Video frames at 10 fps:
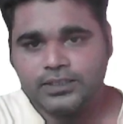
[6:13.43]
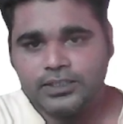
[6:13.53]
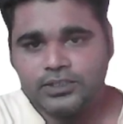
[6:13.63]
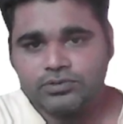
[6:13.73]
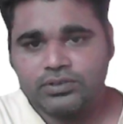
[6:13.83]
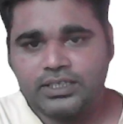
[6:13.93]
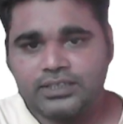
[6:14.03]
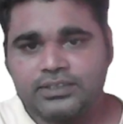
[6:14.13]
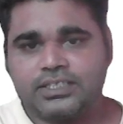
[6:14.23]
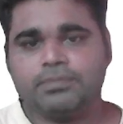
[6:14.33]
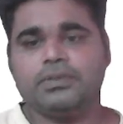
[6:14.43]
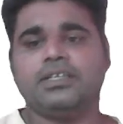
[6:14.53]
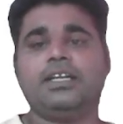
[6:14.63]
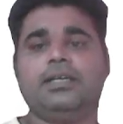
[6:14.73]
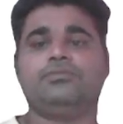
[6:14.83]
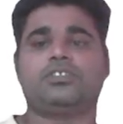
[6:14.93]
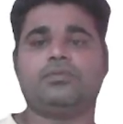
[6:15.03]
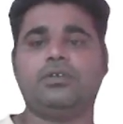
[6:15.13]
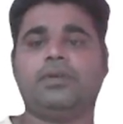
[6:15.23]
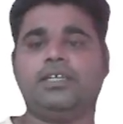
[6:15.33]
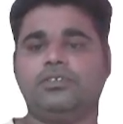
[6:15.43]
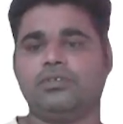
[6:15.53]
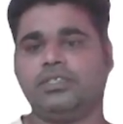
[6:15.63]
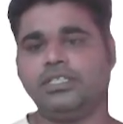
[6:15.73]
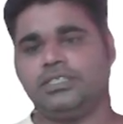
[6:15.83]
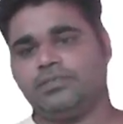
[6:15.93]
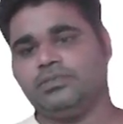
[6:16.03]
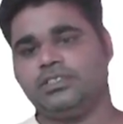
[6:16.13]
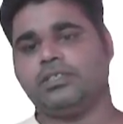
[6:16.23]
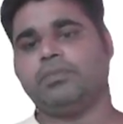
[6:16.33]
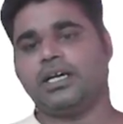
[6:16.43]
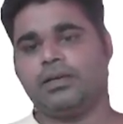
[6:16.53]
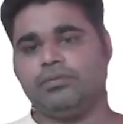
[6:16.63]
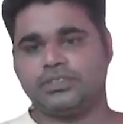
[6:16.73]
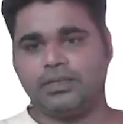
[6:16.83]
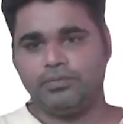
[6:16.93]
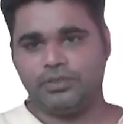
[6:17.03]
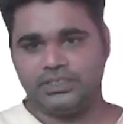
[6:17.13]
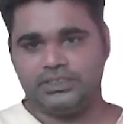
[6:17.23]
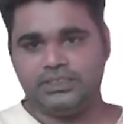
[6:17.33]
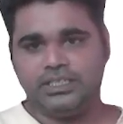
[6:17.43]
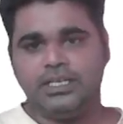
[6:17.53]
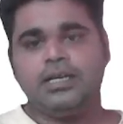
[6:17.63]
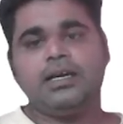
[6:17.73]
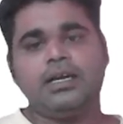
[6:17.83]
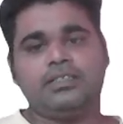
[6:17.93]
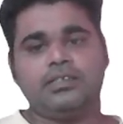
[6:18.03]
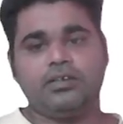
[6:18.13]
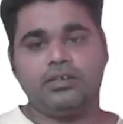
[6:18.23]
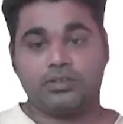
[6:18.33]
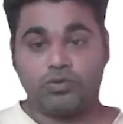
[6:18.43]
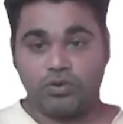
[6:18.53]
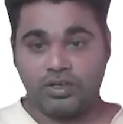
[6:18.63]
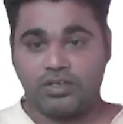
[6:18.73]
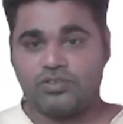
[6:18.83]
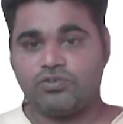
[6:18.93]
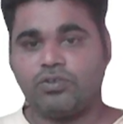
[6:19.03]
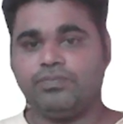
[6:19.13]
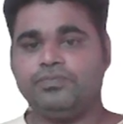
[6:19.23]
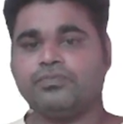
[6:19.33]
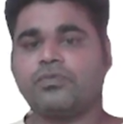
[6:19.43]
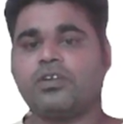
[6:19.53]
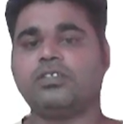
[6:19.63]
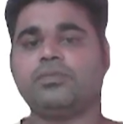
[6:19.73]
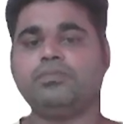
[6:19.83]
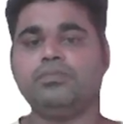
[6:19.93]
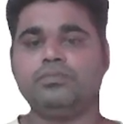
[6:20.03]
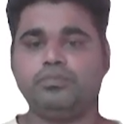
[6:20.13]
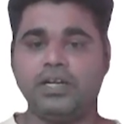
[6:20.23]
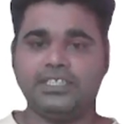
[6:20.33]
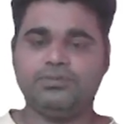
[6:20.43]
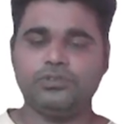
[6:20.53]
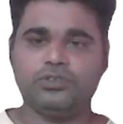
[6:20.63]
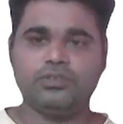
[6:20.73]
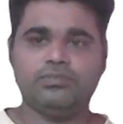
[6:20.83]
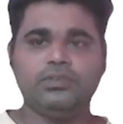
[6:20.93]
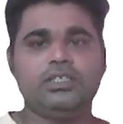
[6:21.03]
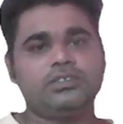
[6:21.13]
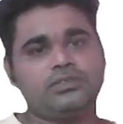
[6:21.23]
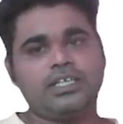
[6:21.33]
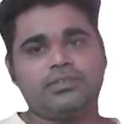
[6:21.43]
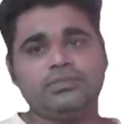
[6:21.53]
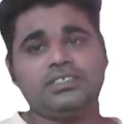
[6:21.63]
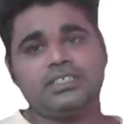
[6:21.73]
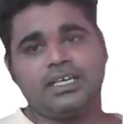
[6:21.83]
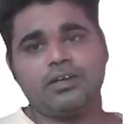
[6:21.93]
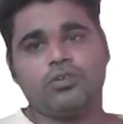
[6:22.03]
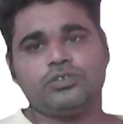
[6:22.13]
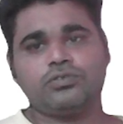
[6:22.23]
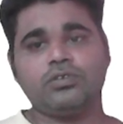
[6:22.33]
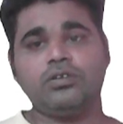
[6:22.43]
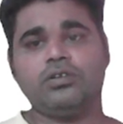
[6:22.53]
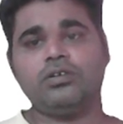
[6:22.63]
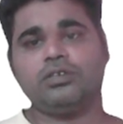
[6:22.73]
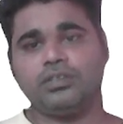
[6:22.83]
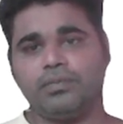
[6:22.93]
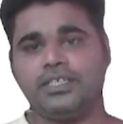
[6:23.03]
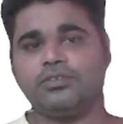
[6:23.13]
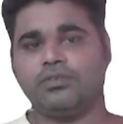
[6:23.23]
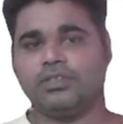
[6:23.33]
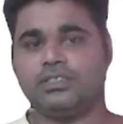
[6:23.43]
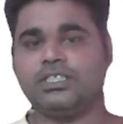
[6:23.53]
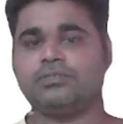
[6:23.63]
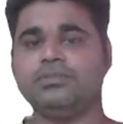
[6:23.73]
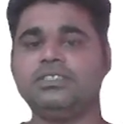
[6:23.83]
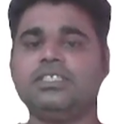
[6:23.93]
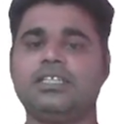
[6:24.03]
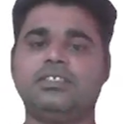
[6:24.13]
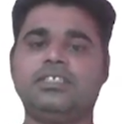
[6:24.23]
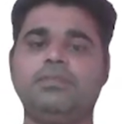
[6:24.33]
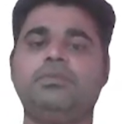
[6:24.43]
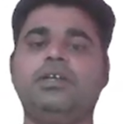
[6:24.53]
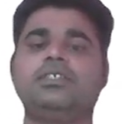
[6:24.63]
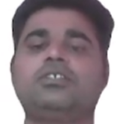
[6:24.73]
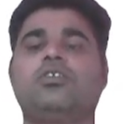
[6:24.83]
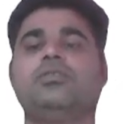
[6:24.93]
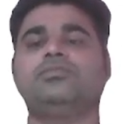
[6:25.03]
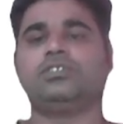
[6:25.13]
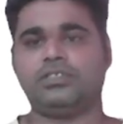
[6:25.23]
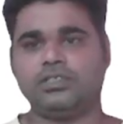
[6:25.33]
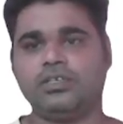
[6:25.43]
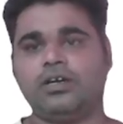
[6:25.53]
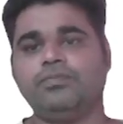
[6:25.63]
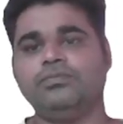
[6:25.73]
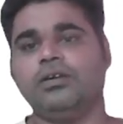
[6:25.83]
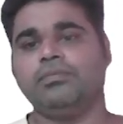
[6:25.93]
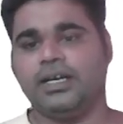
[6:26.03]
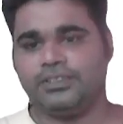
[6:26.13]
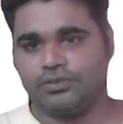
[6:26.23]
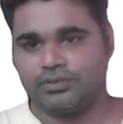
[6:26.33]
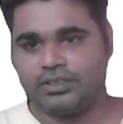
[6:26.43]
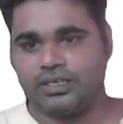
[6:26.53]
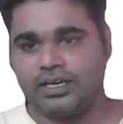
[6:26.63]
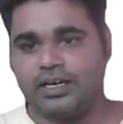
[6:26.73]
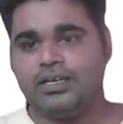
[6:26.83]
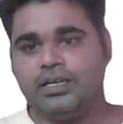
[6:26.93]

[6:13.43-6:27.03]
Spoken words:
So there are the different names of the mitochondria. That means the parabasal bodies and the chondrisome or the plasmosome. So that means they are also the mitochondria. That means they are the different terms of the mitochondria